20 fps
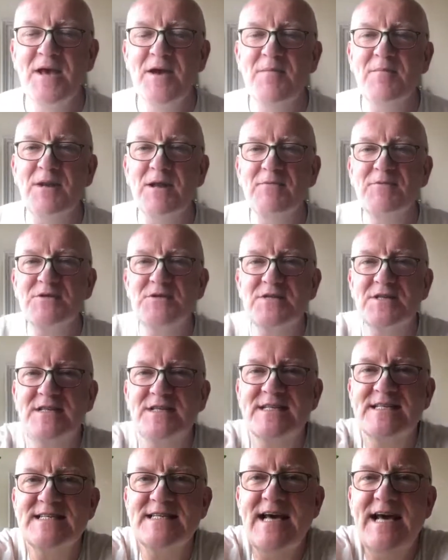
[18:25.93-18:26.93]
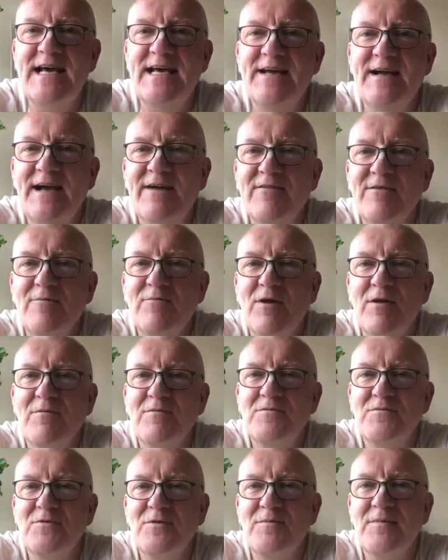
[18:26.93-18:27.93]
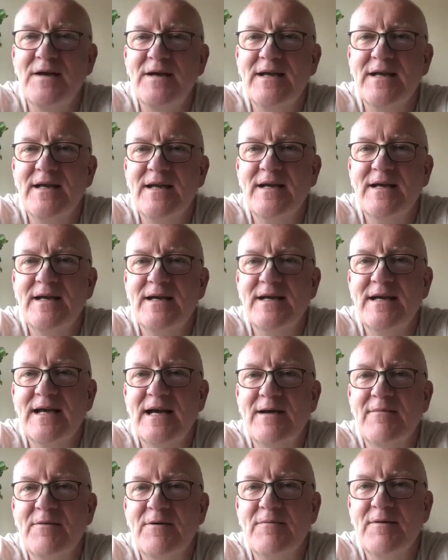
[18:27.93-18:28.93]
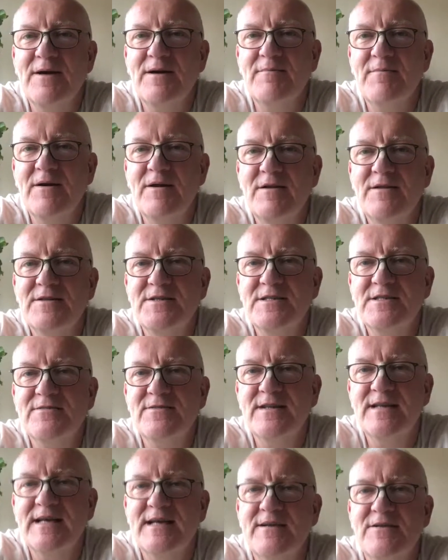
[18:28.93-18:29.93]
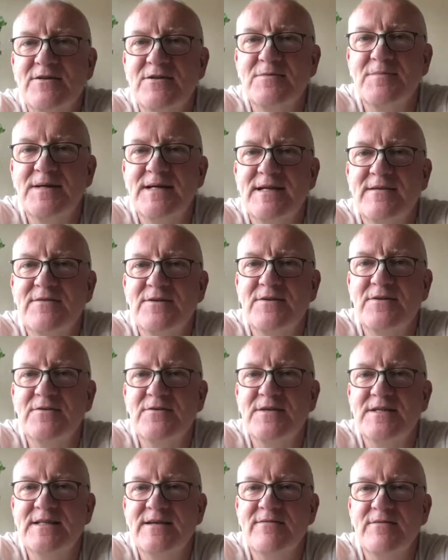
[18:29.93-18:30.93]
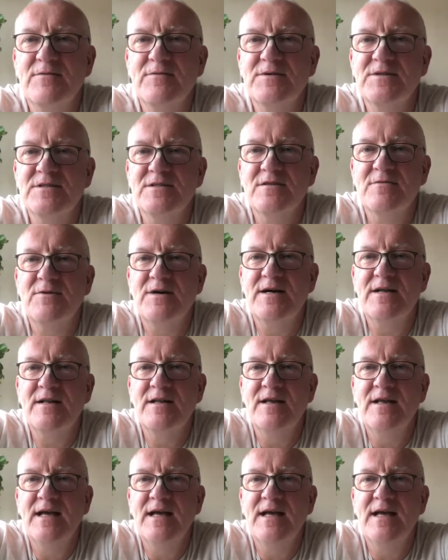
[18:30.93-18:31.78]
But I was just going to say, having problems with my camera, my apologies for that. I just may have to do this every once in a while.